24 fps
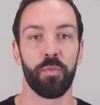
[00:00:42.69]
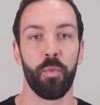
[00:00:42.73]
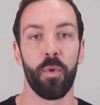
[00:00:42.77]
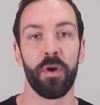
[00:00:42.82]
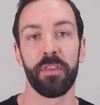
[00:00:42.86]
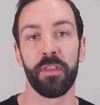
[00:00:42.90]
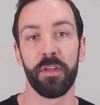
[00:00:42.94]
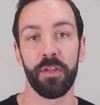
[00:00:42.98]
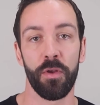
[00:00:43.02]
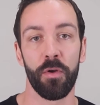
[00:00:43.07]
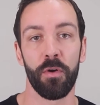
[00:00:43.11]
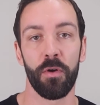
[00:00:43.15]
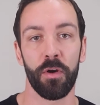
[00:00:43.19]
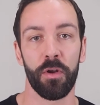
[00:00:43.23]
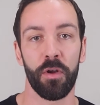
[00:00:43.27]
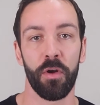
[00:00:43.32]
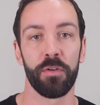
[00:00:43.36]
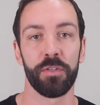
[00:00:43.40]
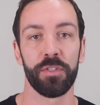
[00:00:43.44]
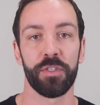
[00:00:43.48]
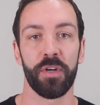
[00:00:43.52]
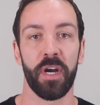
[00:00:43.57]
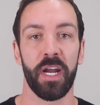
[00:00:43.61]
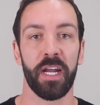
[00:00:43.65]
whether you're a
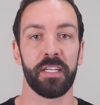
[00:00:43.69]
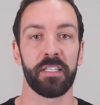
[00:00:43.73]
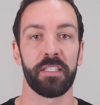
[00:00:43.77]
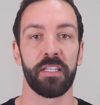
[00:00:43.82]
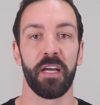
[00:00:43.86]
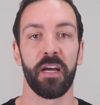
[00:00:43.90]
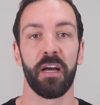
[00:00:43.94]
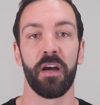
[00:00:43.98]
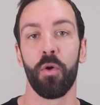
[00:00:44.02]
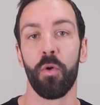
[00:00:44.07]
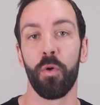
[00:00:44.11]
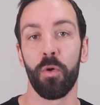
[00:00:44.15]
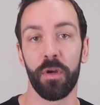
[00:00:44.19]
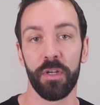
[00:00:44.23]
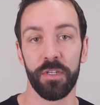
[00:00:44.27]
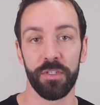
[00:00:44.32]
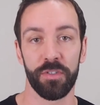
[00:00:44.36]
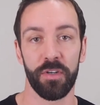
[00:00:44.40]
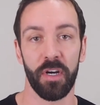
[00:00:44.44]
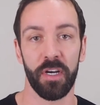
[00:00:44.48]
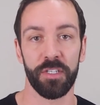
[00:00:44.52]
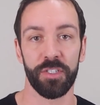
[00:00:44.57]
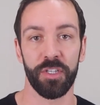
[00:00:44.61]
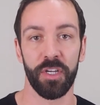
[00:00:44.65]
contractor or
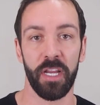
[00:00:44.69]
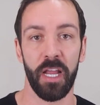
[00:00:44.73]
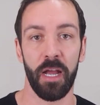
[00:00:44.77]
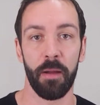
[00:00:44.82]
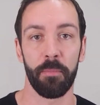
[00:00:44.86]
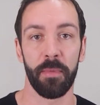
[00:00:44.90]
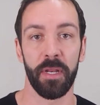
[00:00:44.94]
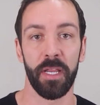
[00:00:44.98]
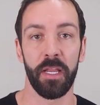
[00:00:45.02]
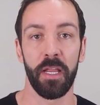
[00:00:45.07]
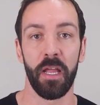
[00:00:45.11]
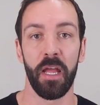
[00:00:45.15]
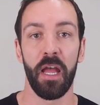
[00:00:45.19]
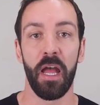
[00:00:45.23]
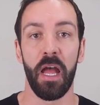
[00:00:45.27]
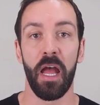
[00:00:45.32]
construction company.